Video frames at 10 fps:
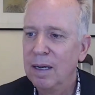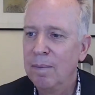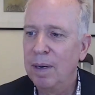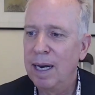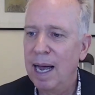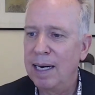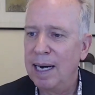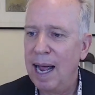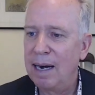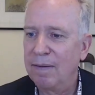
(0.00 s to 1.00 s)
but had an
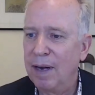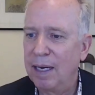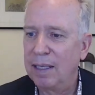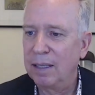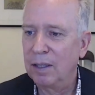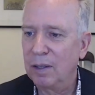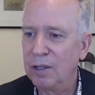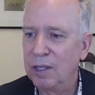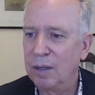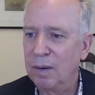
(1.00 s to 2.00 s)
anaphylactic
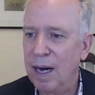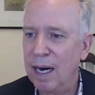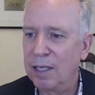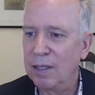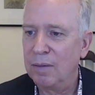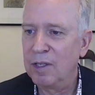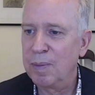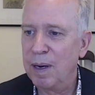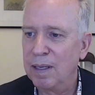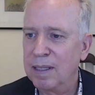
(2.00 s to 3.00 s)
allergic reaction
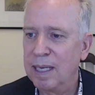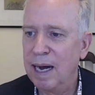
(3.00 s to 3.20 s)
response.